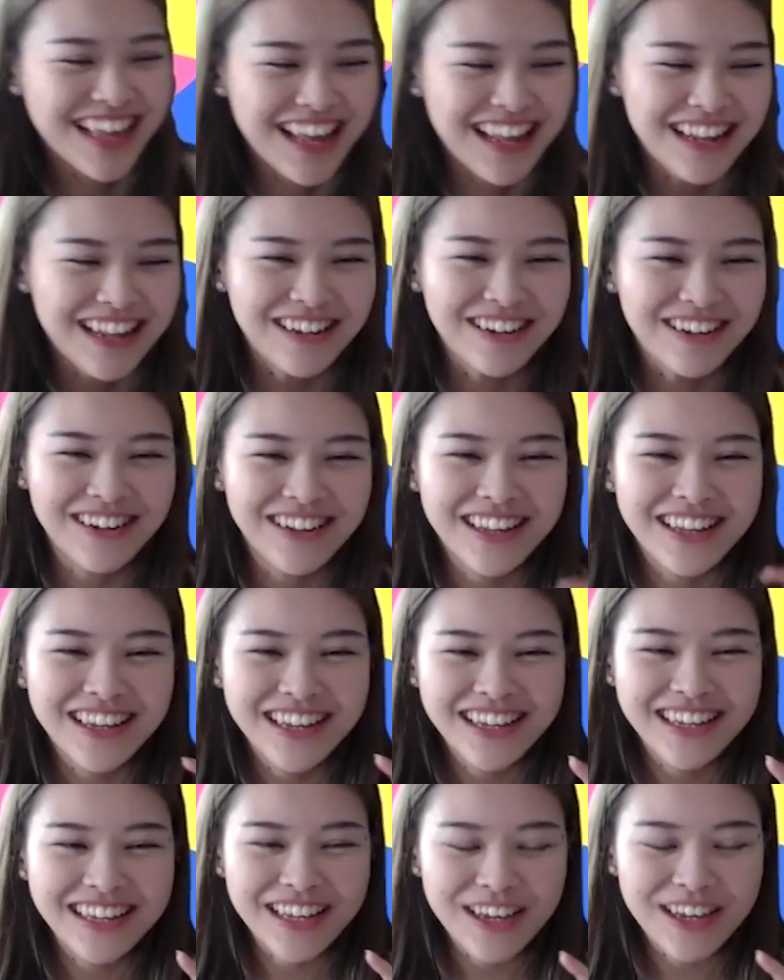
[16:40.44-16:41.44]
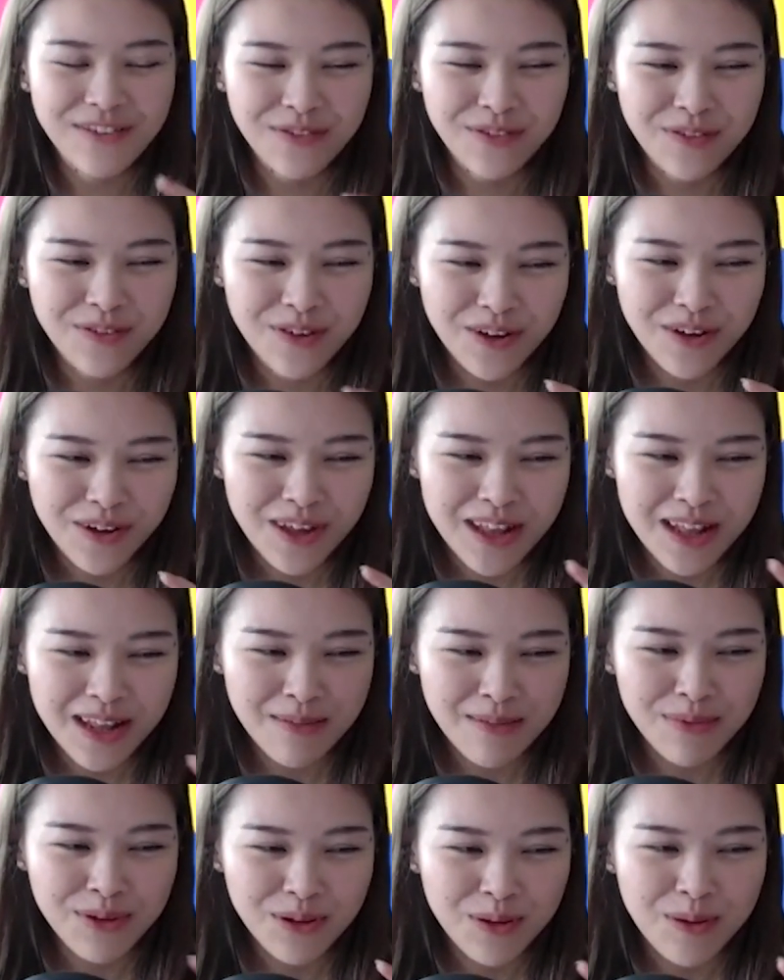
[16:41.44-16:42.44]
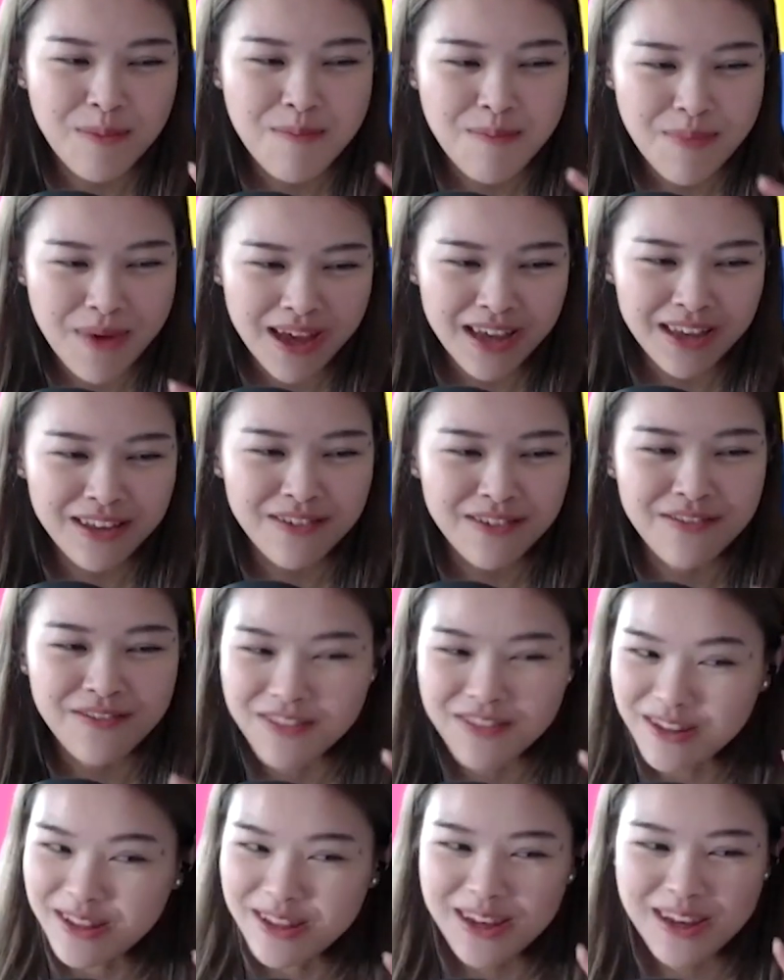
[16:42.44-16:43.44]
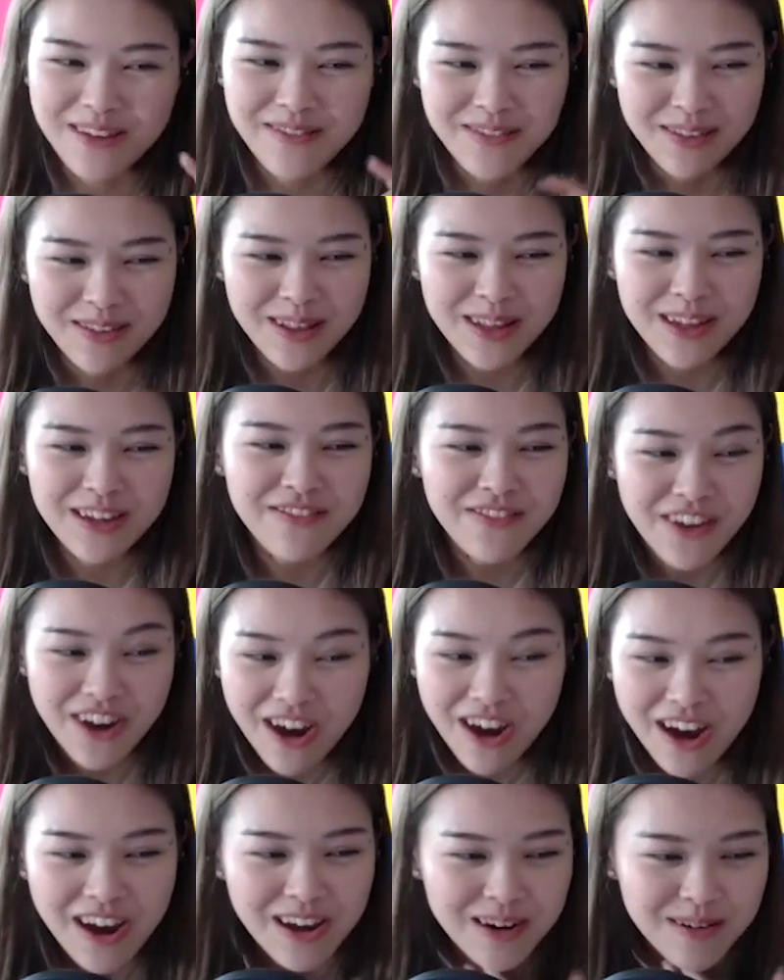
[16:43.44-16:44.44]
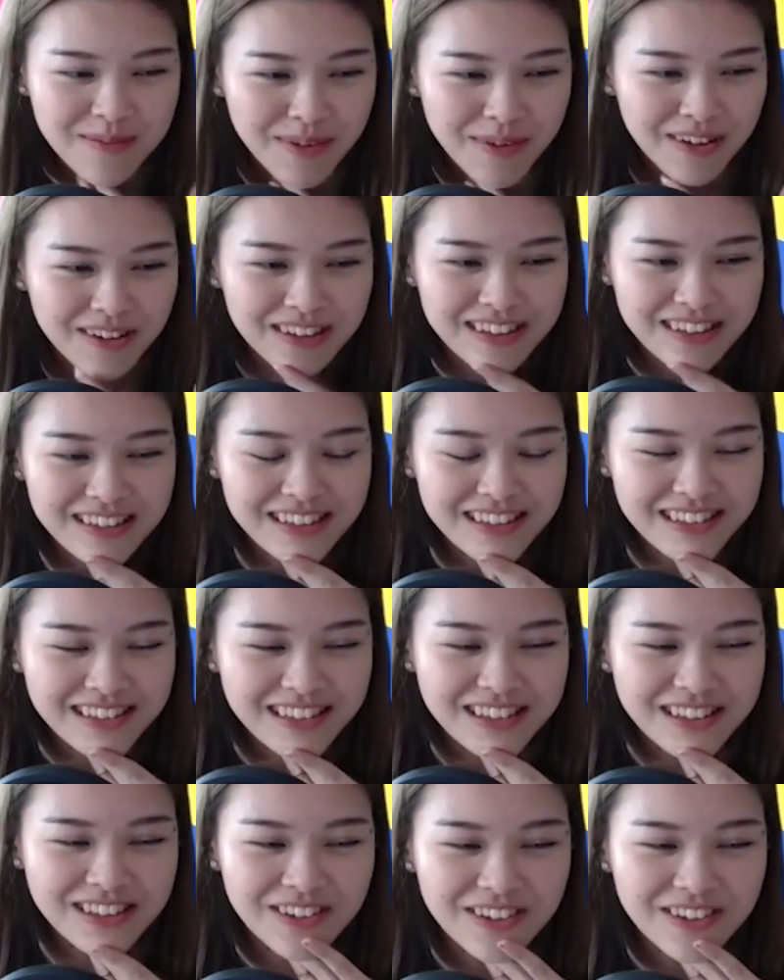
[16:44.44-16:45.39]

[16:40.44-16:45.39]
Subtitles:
And if you are indebted to a bank, you really have to think very hard about it.